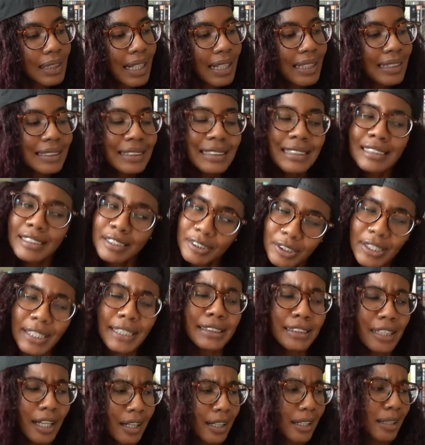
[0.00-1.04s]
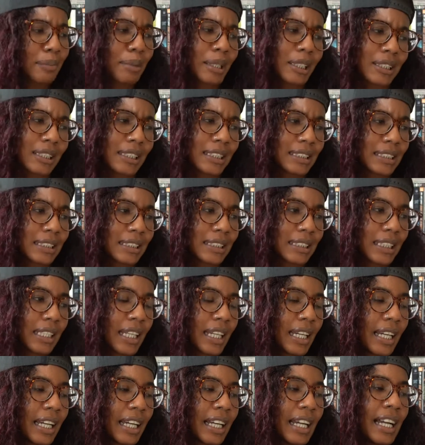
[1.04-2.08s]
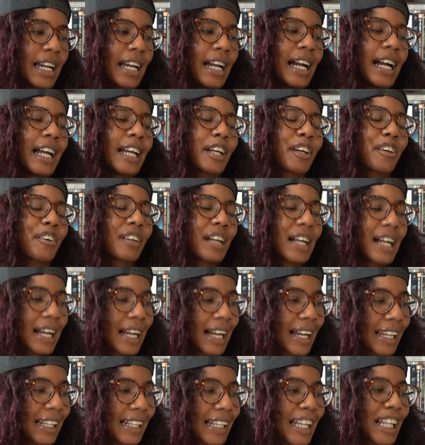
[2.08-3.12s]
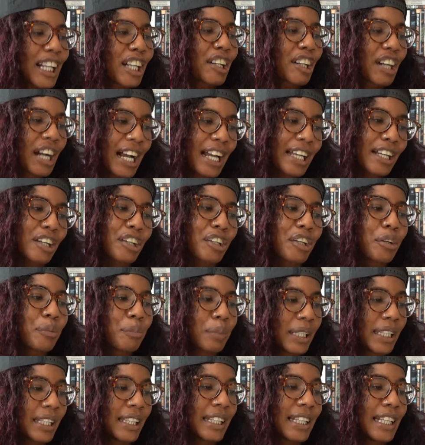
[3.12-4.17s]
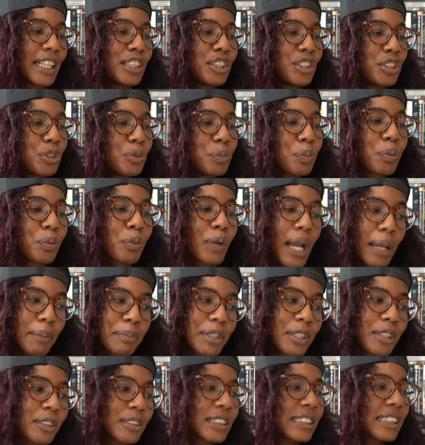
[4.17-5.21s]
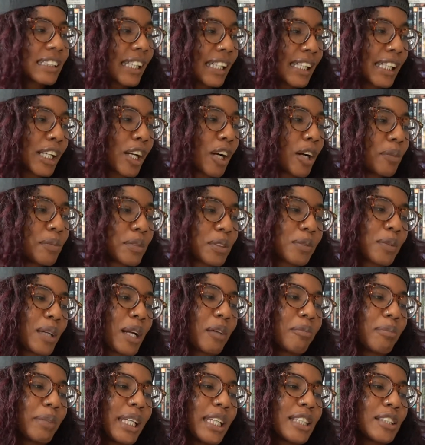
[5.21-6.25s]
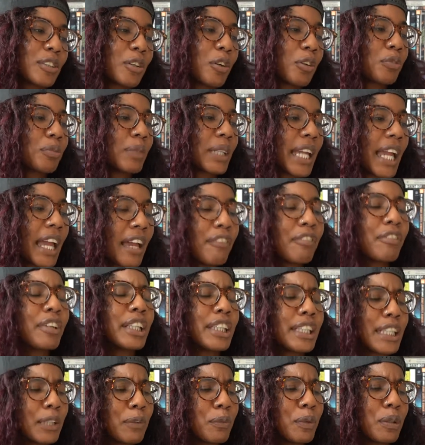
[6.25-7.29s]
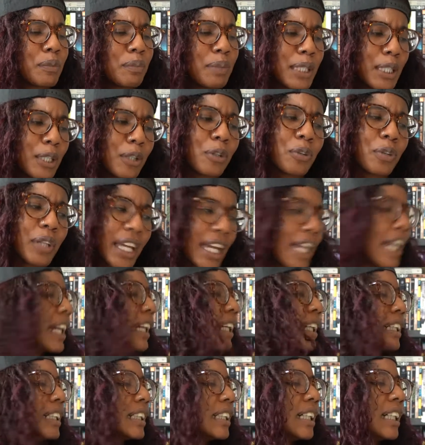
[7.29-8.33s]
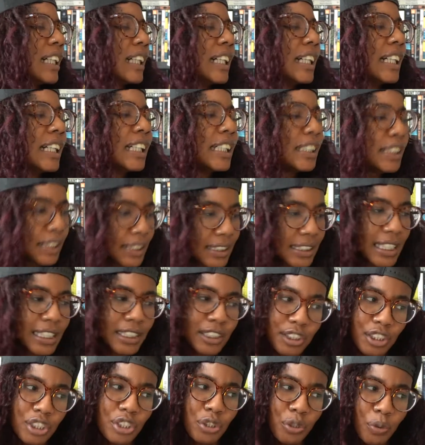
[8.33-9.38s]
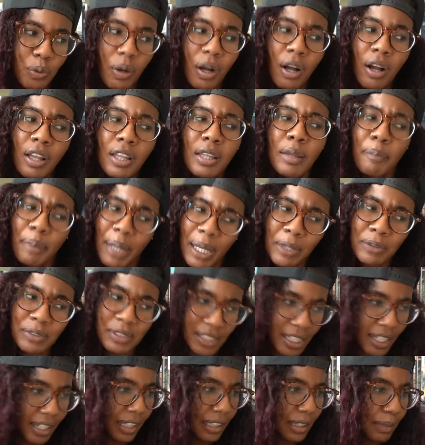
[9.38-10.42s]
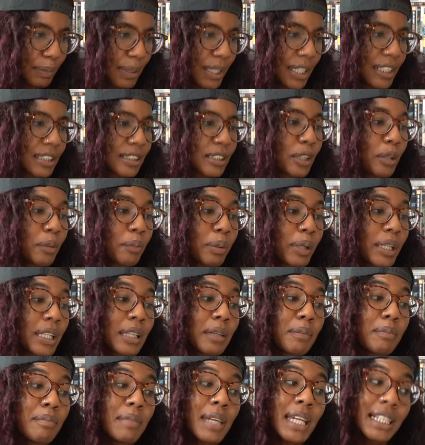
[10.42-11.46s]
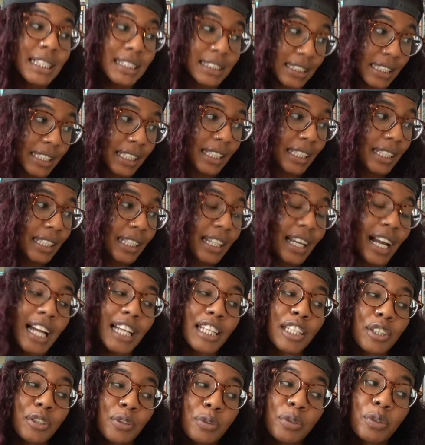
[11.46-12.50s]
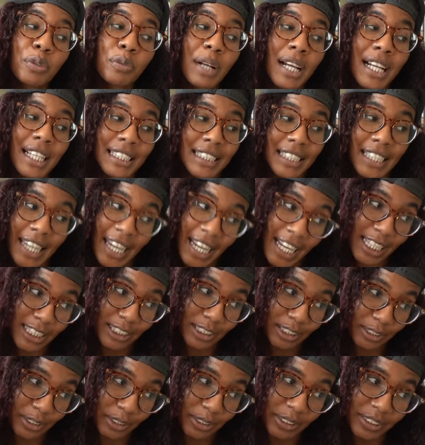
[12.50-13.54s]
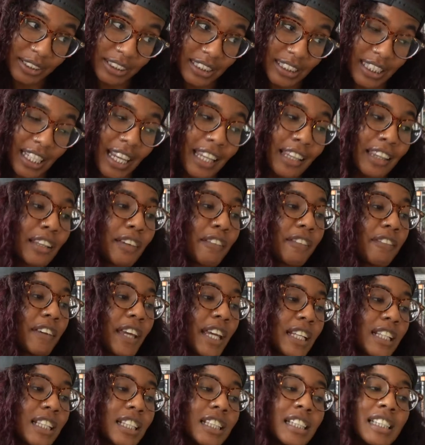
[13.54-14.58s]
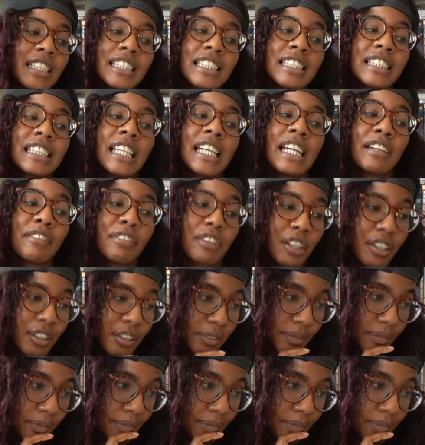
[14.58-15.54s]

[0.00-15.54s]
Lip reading: Still hate talking about this. I cried and cried on her bed and Jupe wrapped her skinny arms around me and told me everything would be okay. She said she knew all about death because her bunny Migsy got uterine cancers and the vet couldn't save her.